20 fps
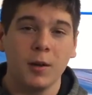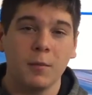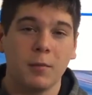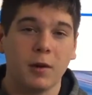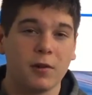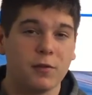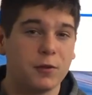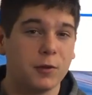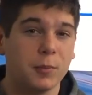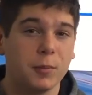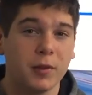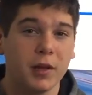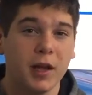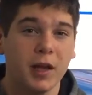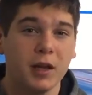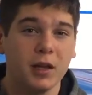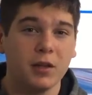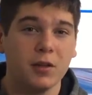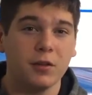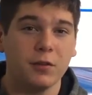but if you
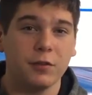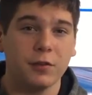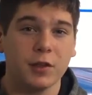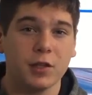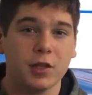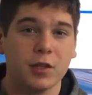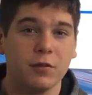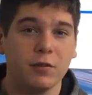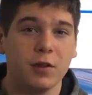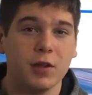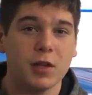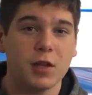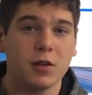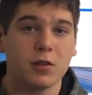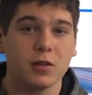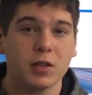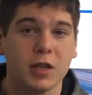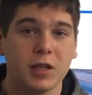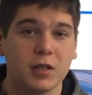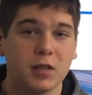plan to do fishing
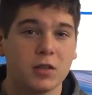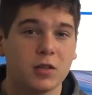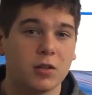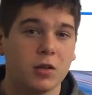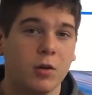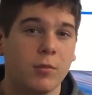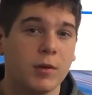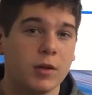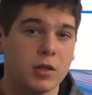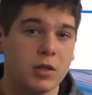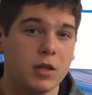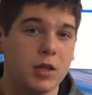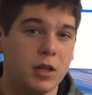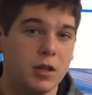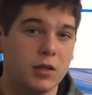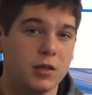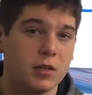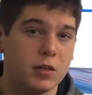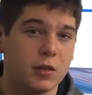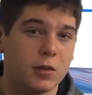videos, it's so much
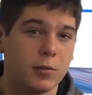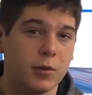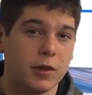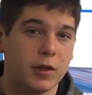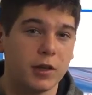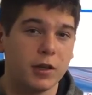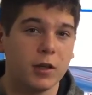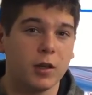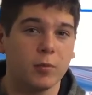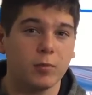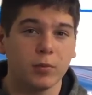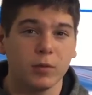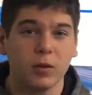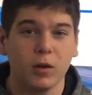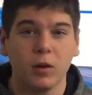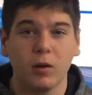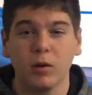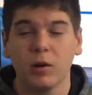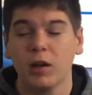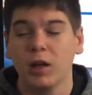easier with a
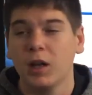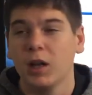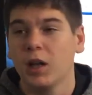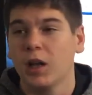GoPro.